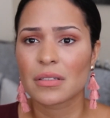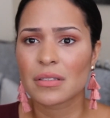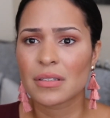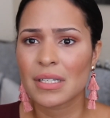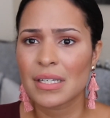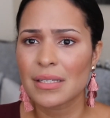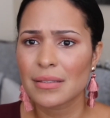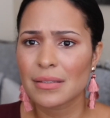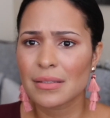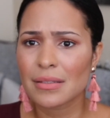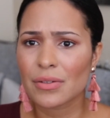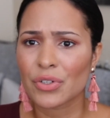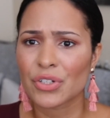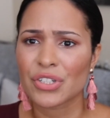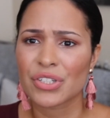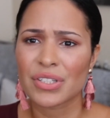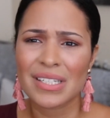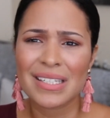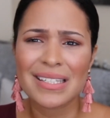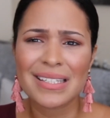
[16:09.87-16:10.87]
6 or
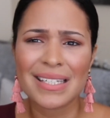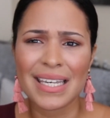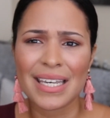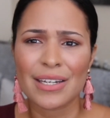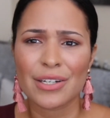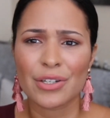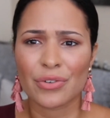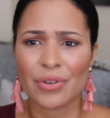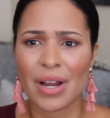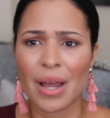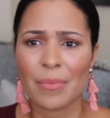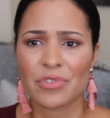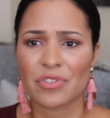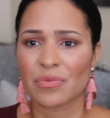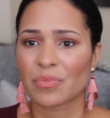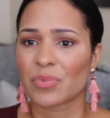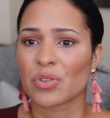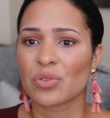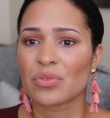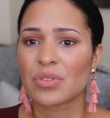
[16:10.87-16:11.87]
16 grams of
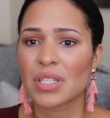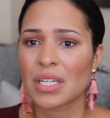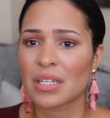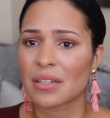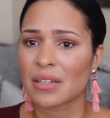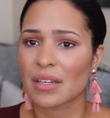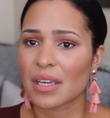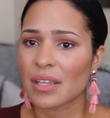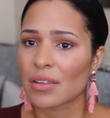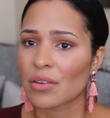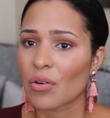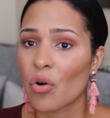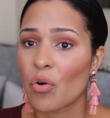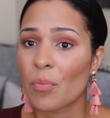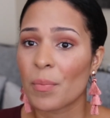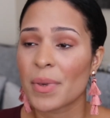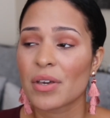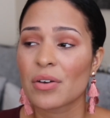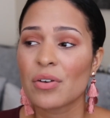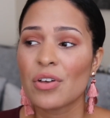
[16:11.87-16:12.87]
protein in the
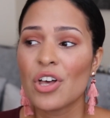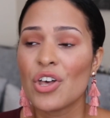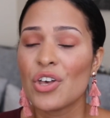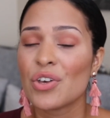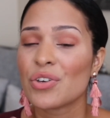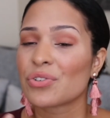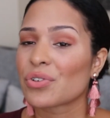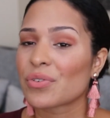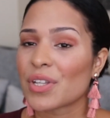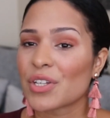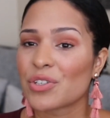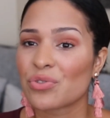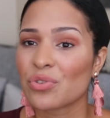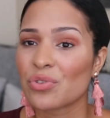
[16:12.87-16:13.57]
oatmeal, so that's